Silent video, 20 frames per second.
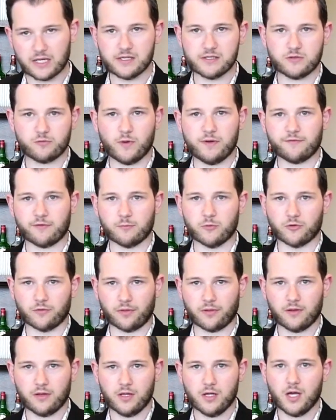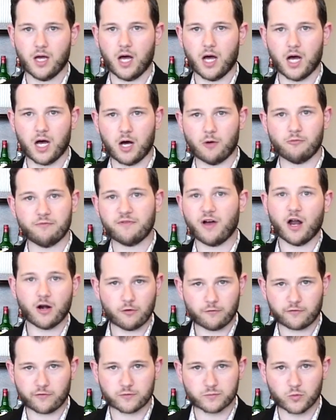sweet vermouth. We've gone
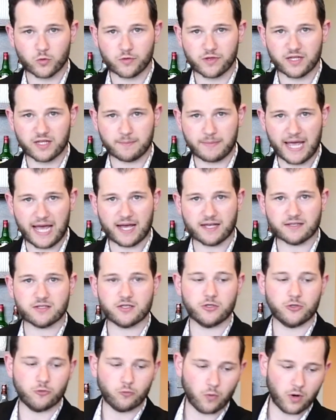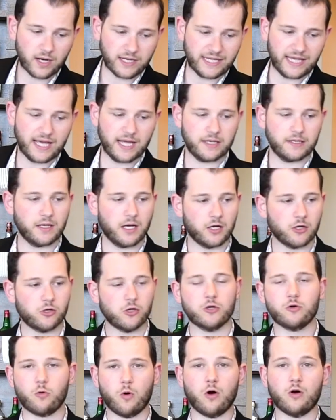over vermouth in the past. You want to get a
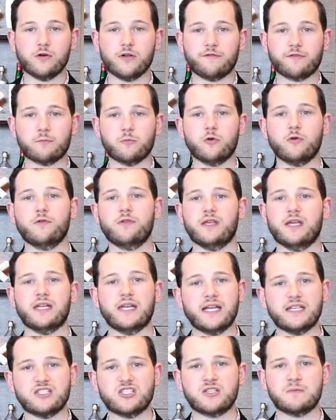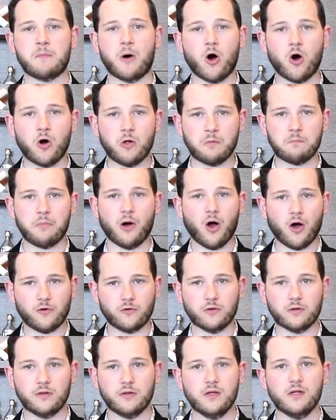good quality vermouth in a small
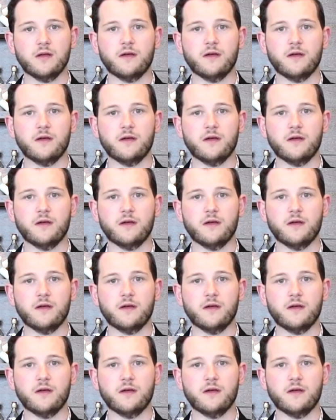bottle.